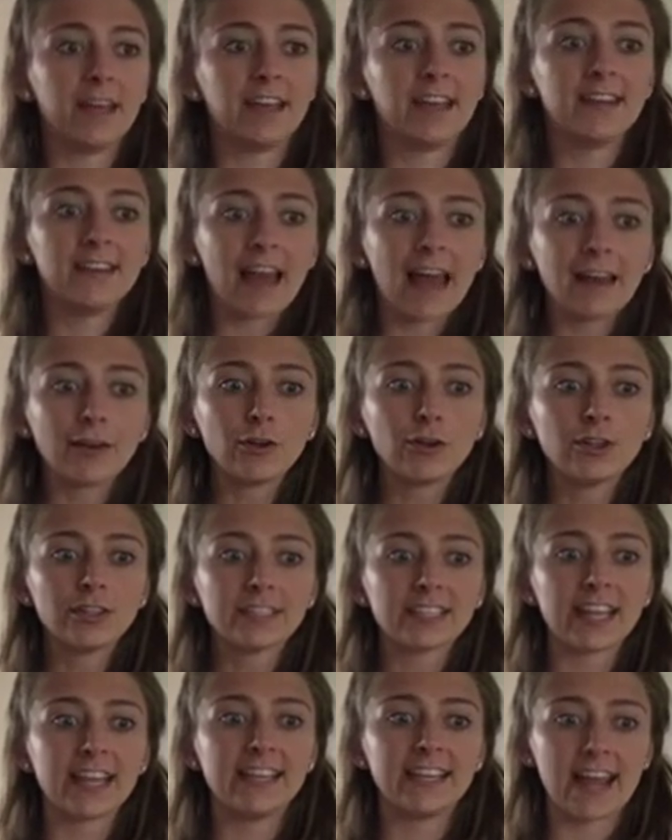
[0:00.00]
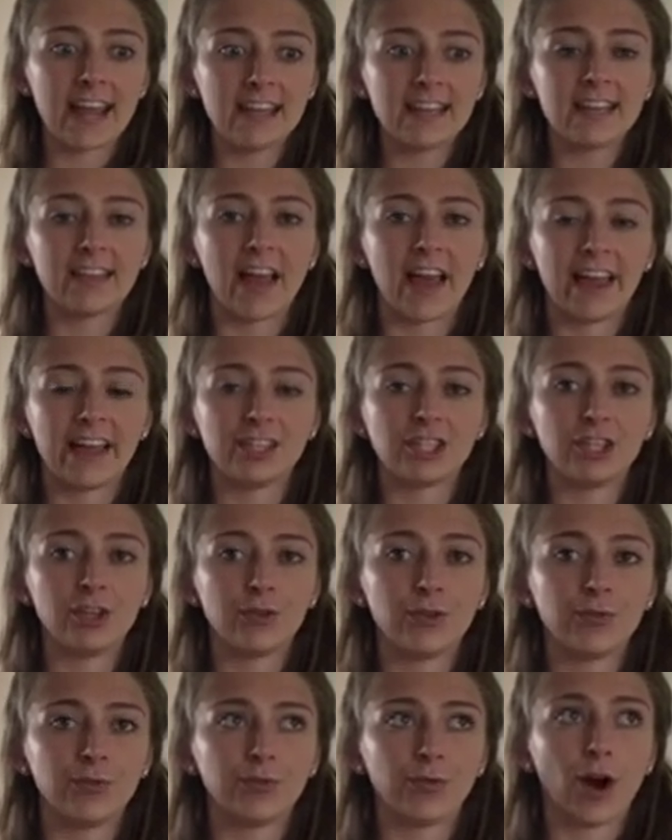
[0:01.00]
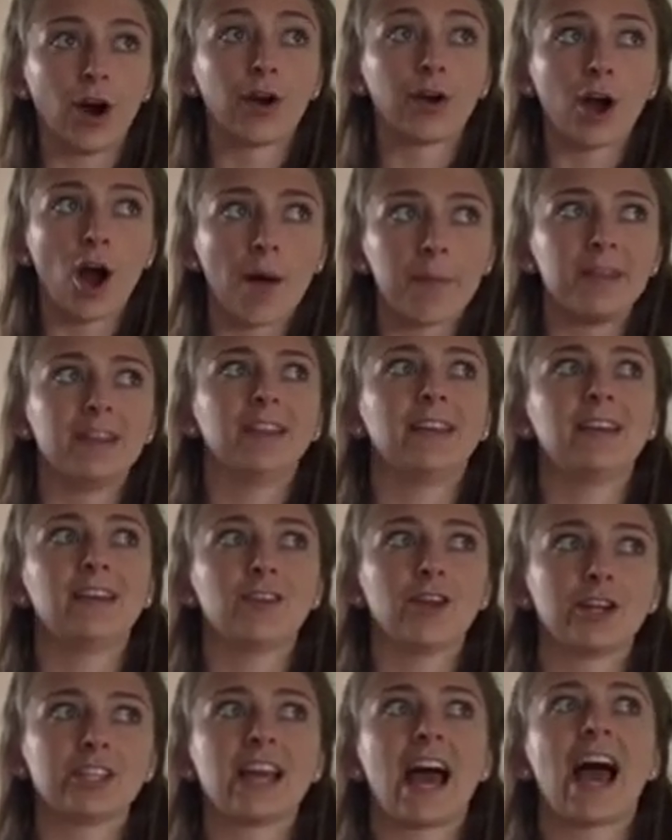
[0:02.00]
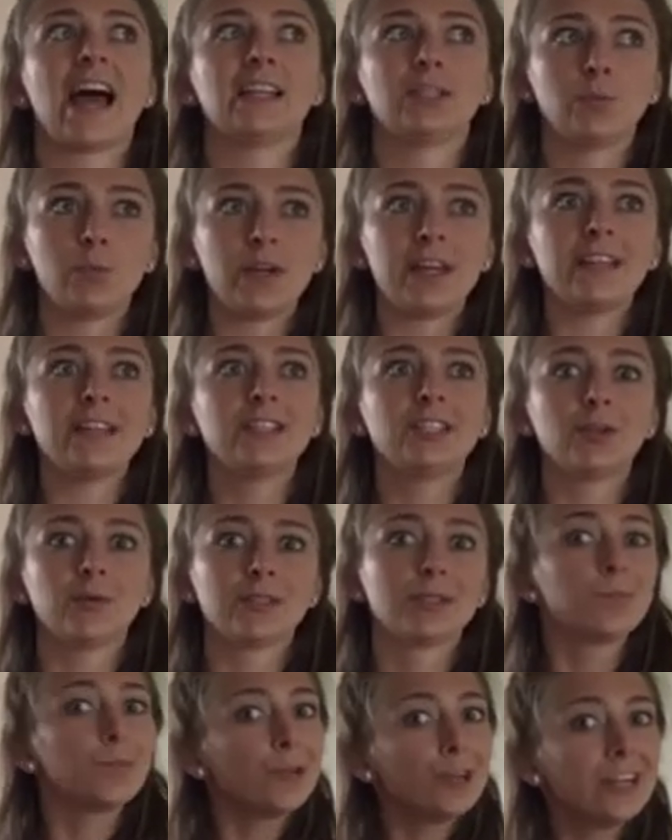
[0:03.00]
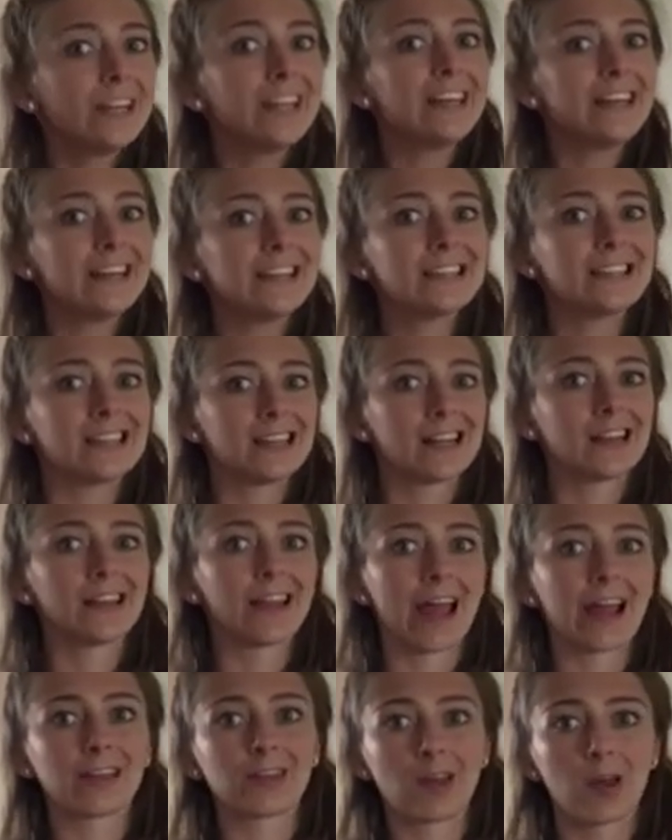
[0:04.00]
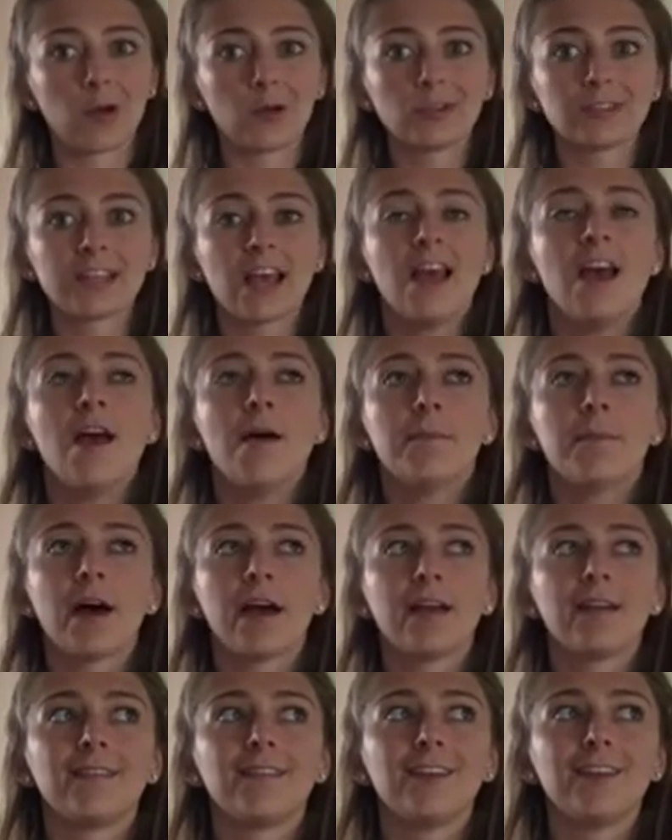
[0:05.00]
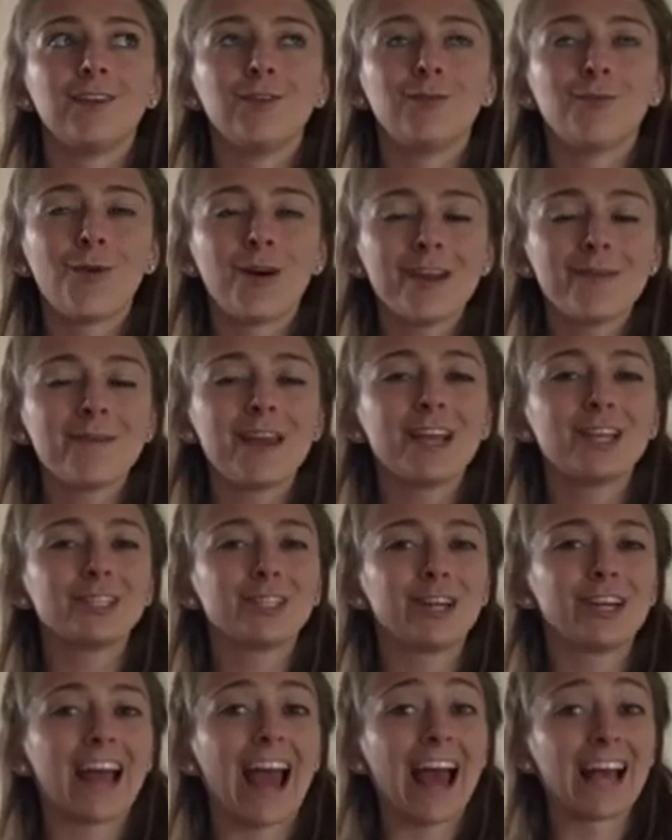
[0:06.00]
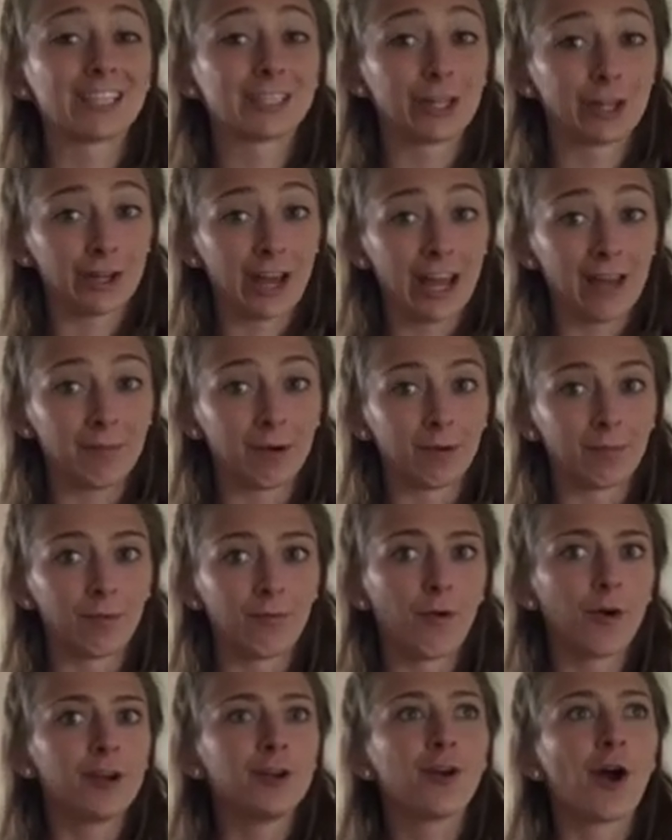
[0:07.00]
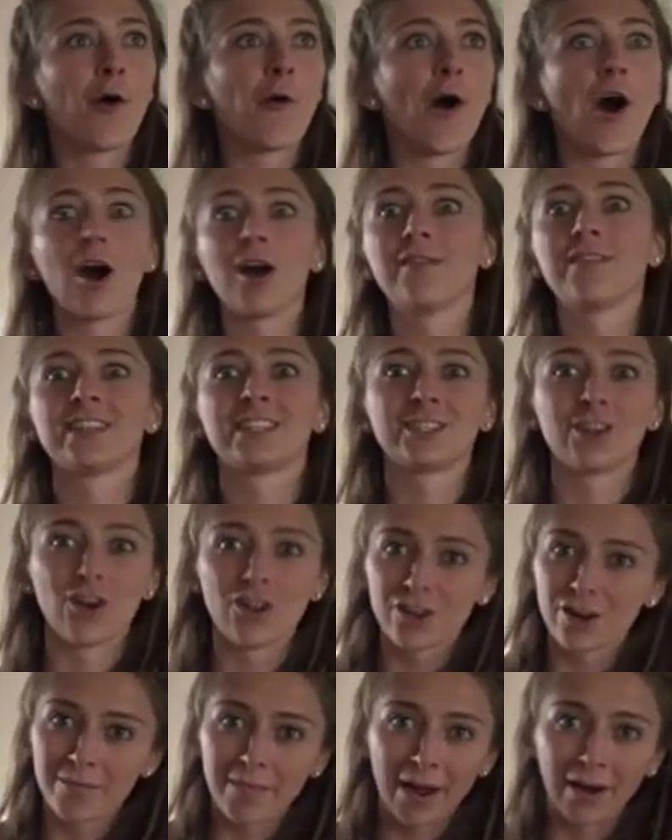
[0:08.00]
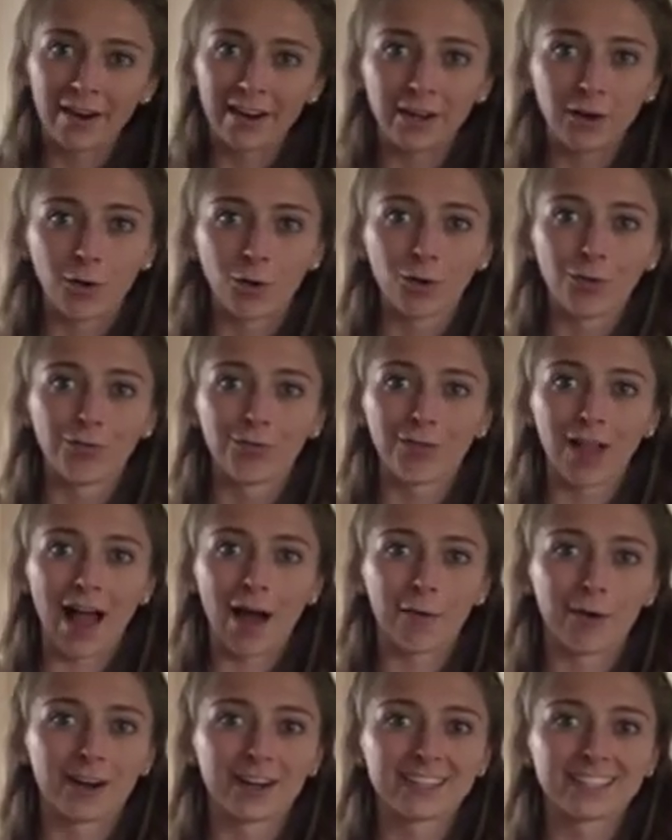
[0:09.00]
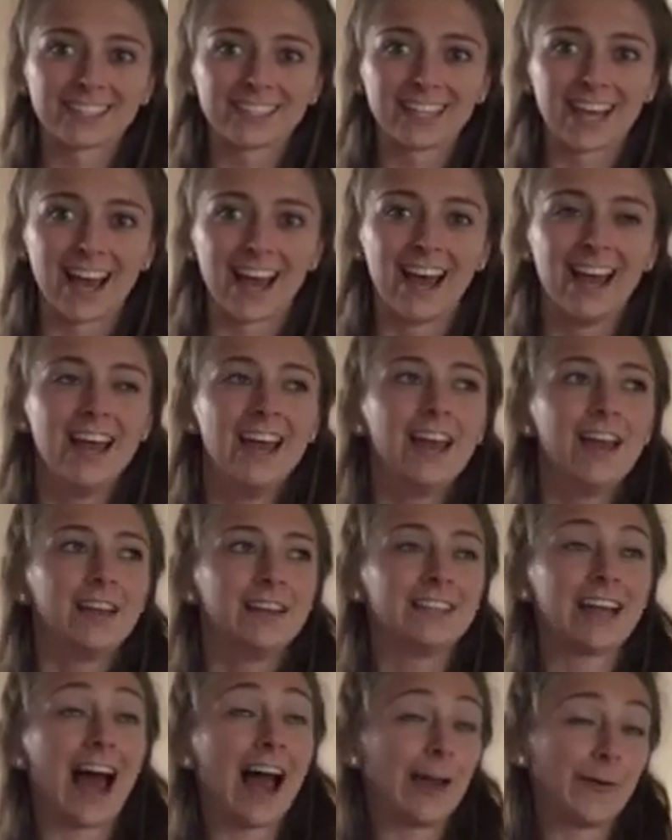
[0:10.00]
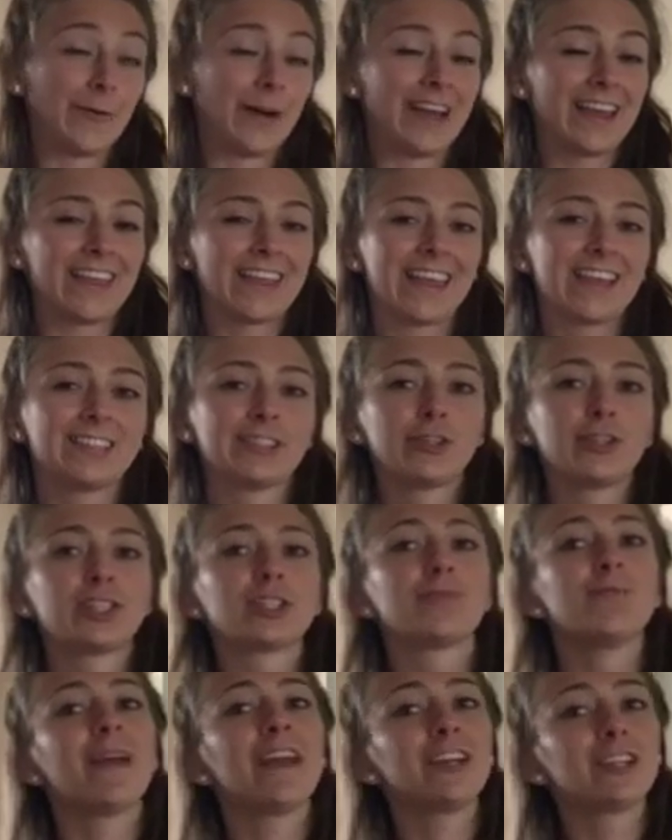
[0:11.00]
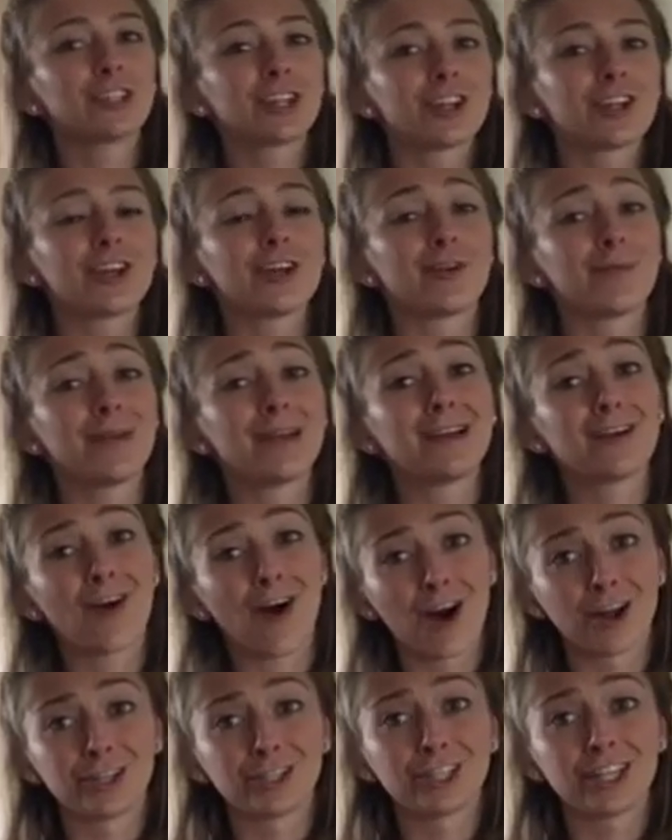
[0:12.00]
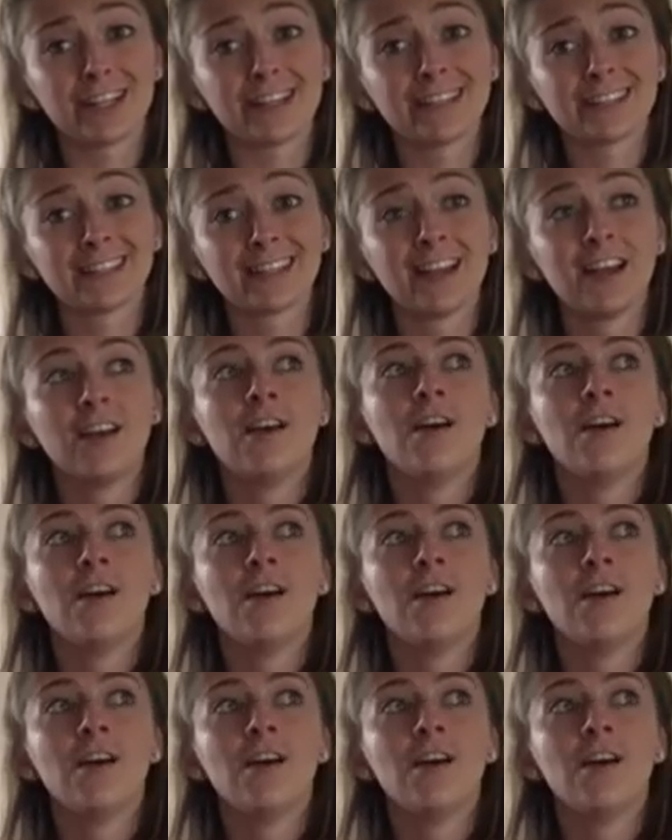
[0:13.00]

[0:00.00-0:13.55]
nettles and dandelions are commonly looked at as weeds, so it's pretty easy to collect those. But you'd want to make sure and ask your neighbor before you go harvest all their marigold flowers to dye with. So just make sure that you're being conscious.